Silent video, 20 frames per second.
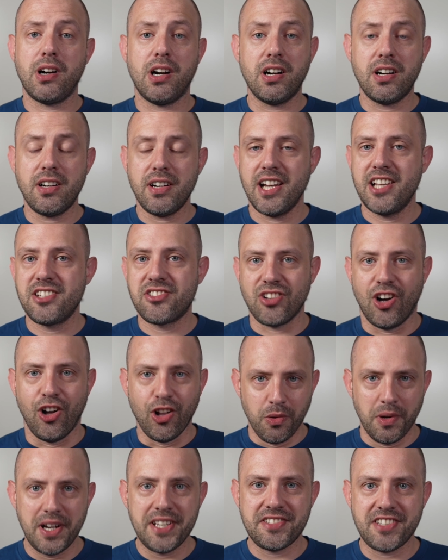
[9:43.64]
are, as
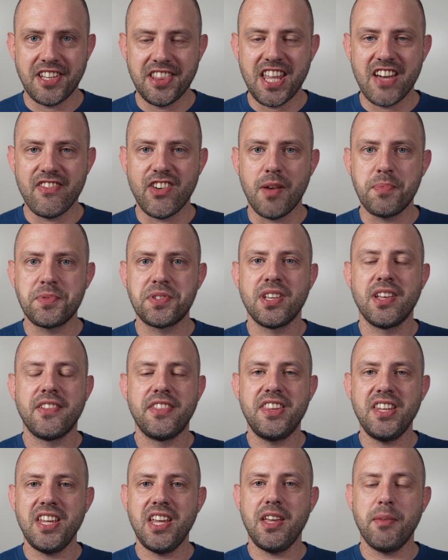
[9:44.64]
always in DevOps,
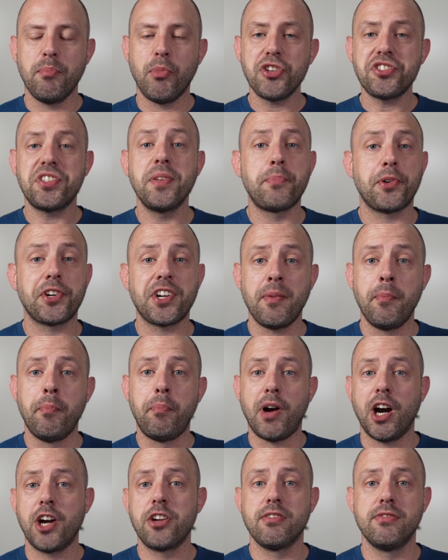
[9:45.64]
the most
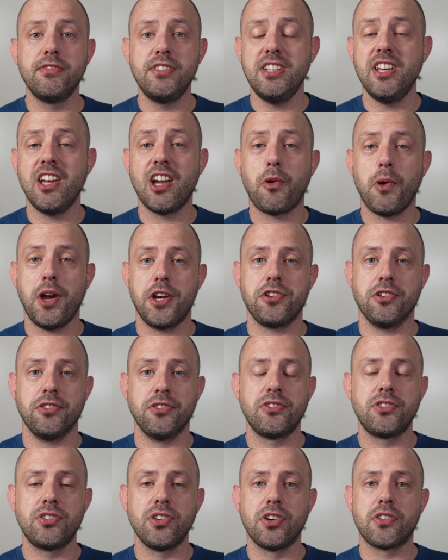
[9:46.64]
important part of the
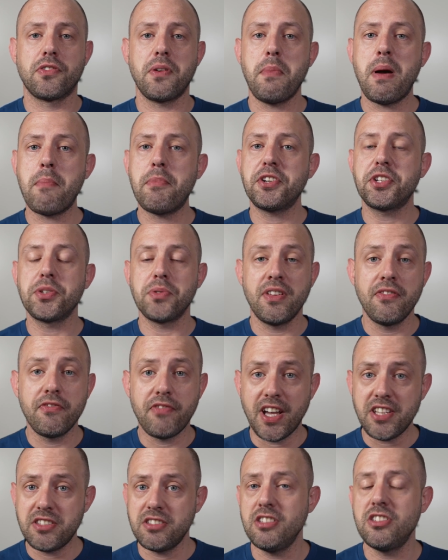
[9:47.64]
equation. So remember to
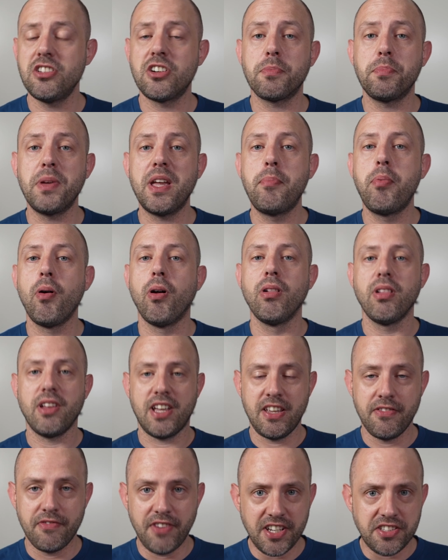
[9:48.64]
invest in your people,
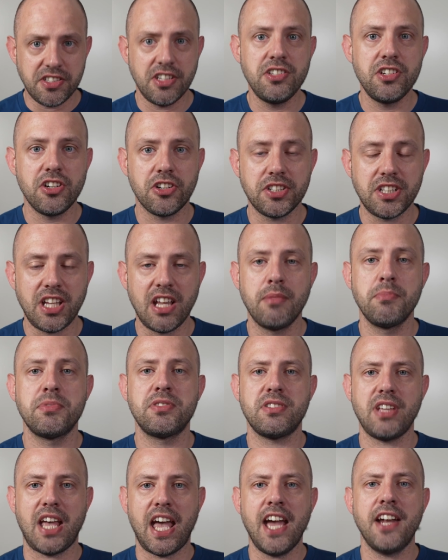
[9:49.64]
invest in your
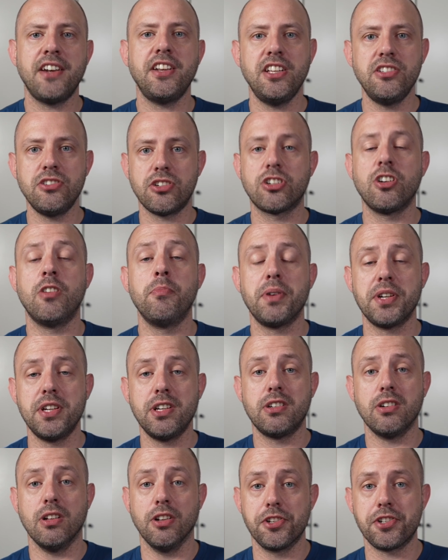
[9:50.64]
teams, and in your
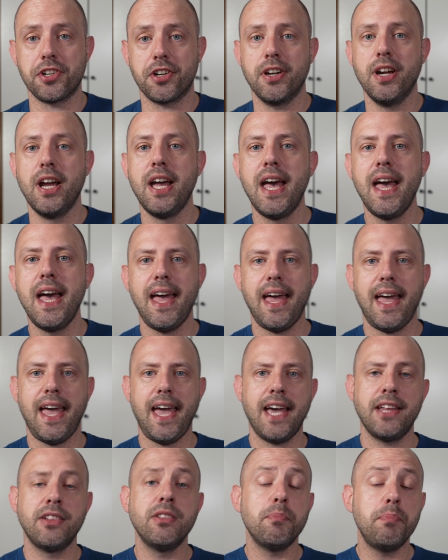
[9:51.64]
company culture.
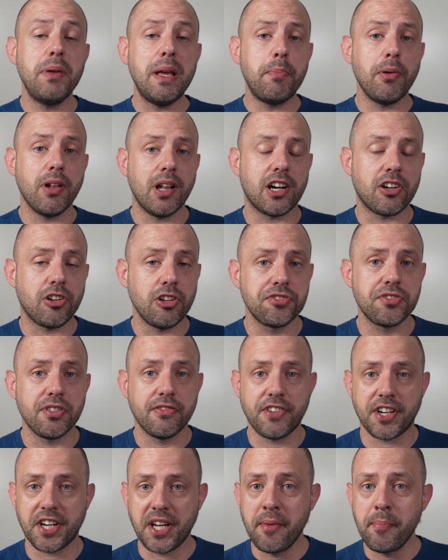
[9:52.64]
And people are also
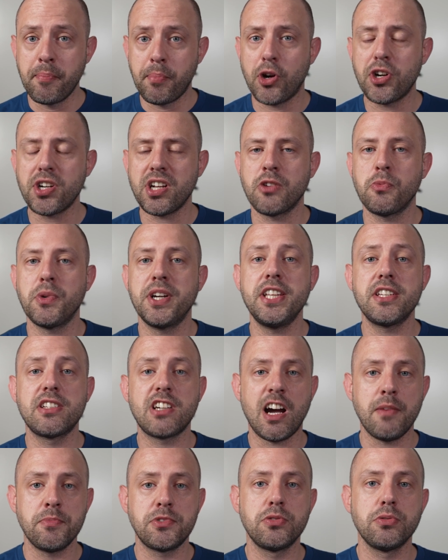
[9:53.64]
very important when it
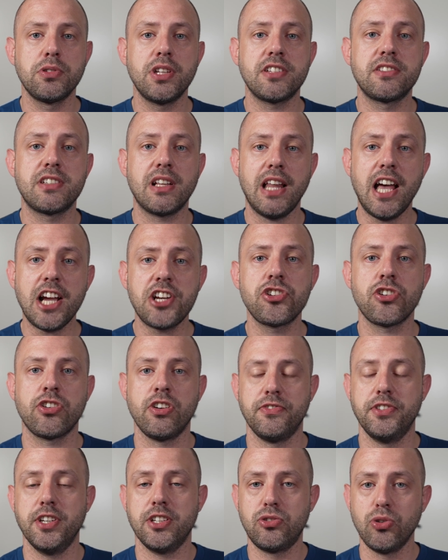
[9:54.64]
comes to the selection
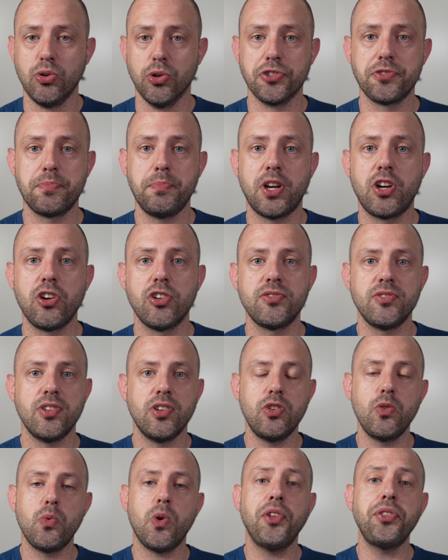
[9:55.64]
of the tools, because
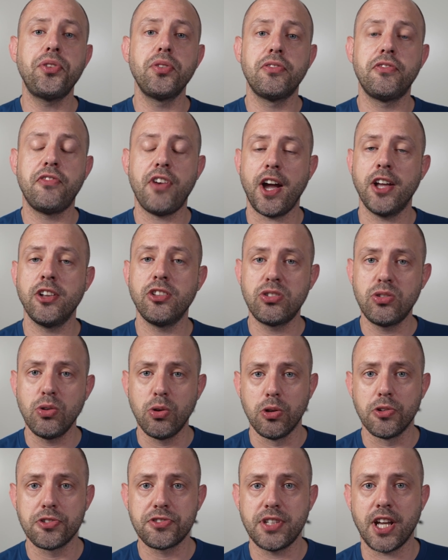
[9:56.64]
you want to find
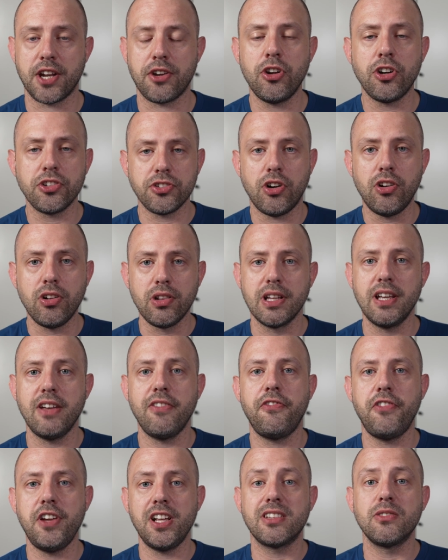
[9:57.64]
tools that not only
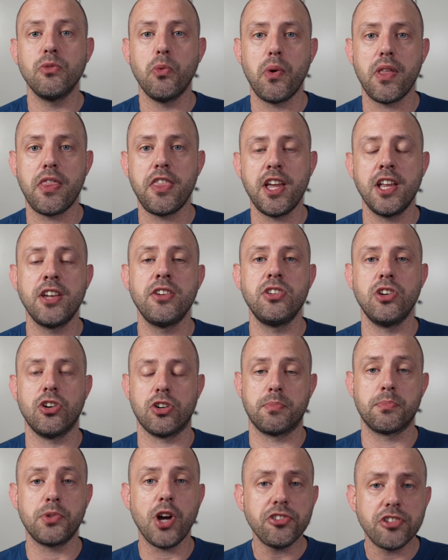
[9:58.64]
fit within
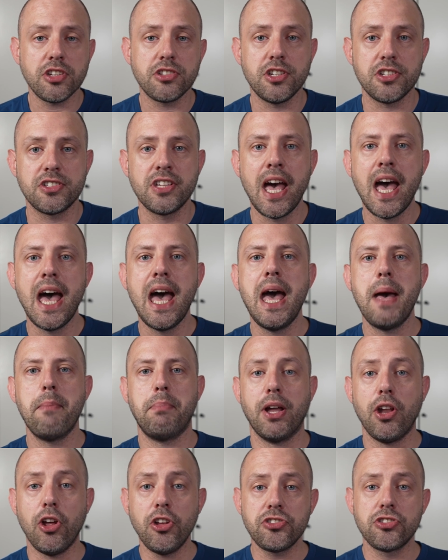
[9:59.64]
your processes,
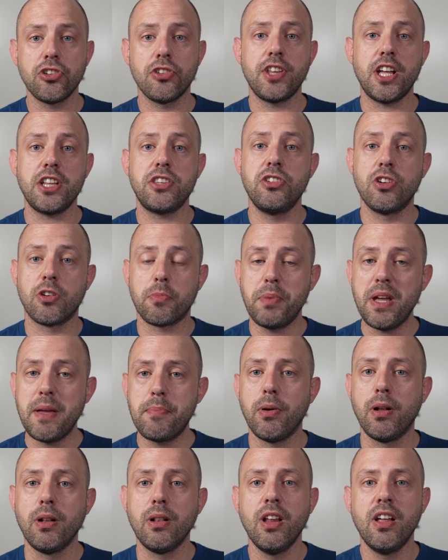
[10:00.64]
but also that your
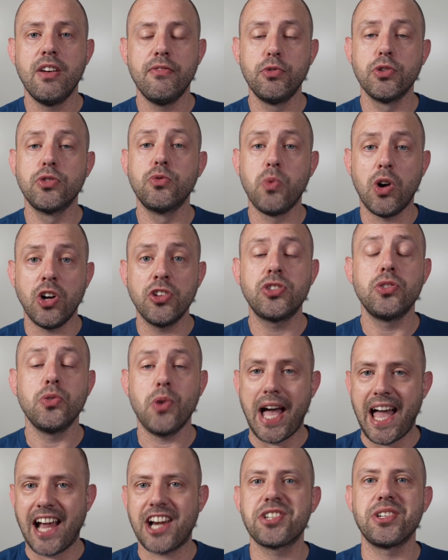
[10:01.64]
people would want
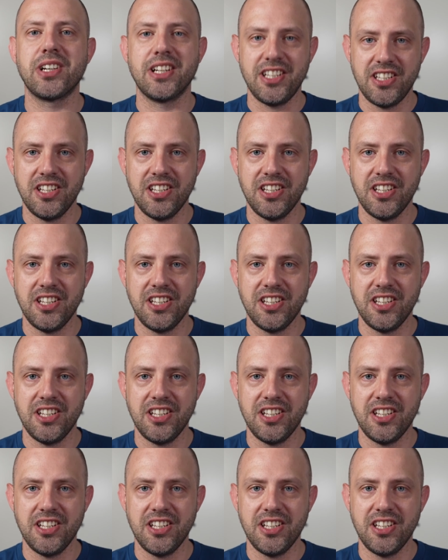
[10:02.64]
to actually